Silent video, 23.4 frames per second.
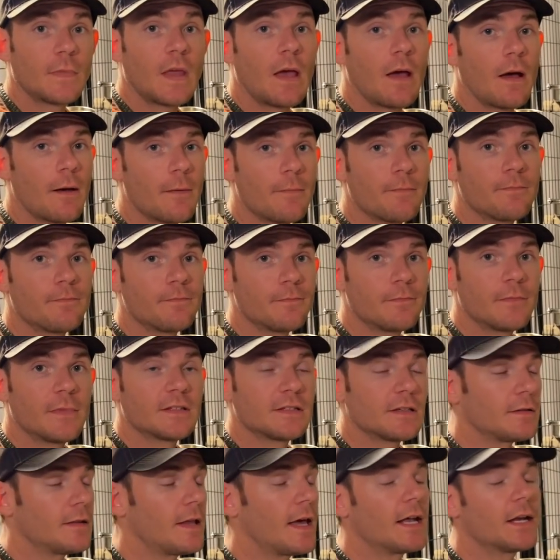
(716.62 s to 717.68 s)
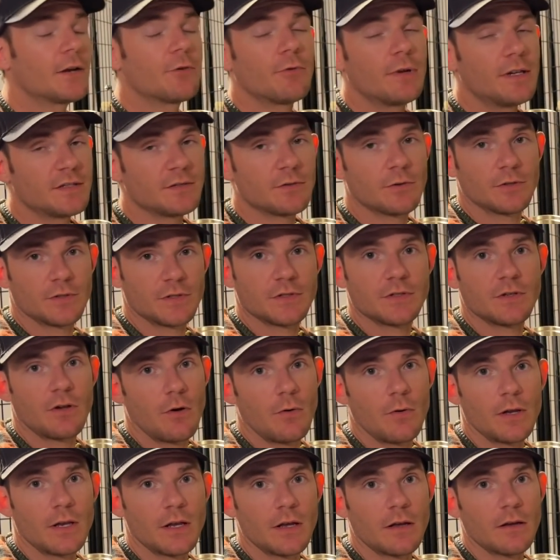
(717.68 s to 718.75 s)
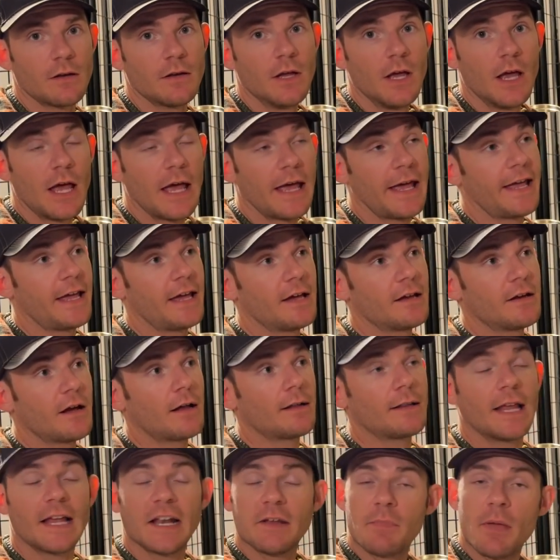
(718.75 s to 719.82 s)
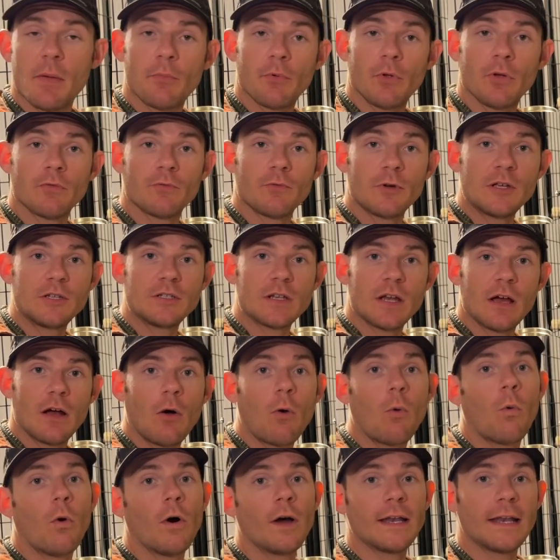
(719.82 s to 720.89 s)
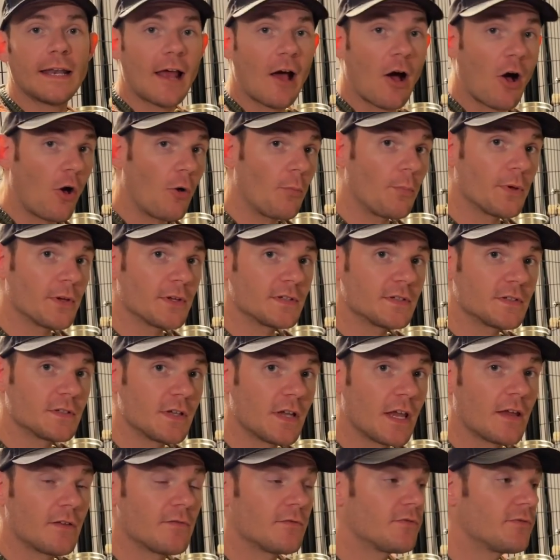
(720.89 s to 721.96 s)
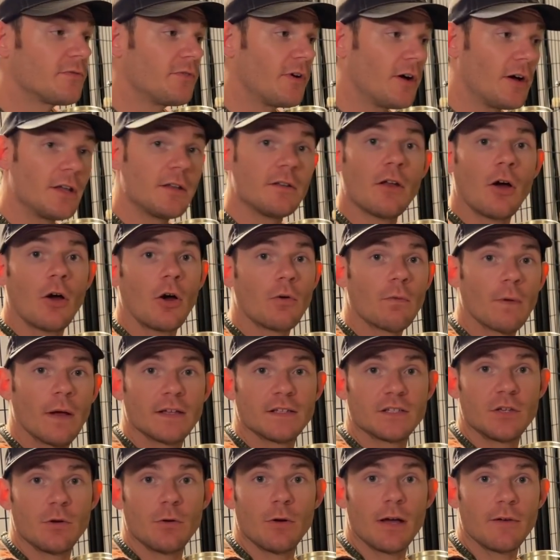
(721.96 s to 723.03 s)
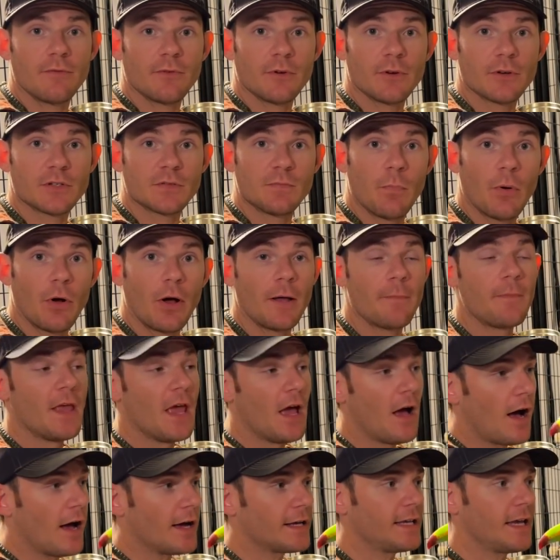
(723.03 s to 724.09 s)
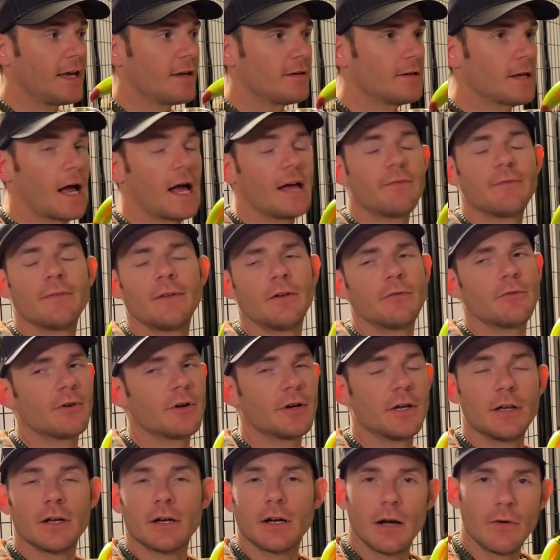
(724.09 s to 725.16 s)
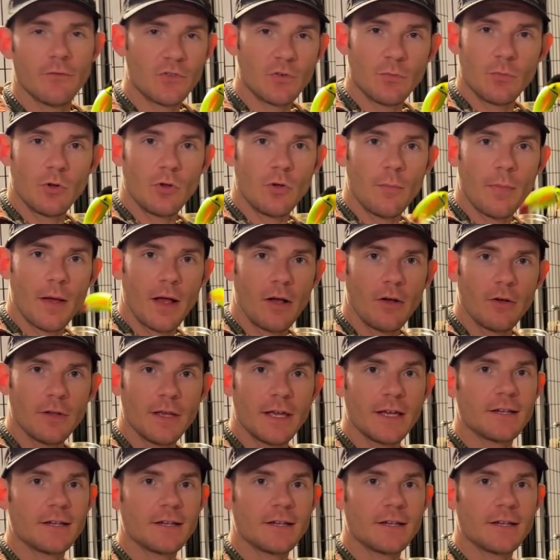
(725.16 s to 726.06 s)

Yeah. Crazy. It's a lot of resources going in. And a lot of people have reached out wanting to help us and fund our rescue efforts. But again, I felt very uncomfortable about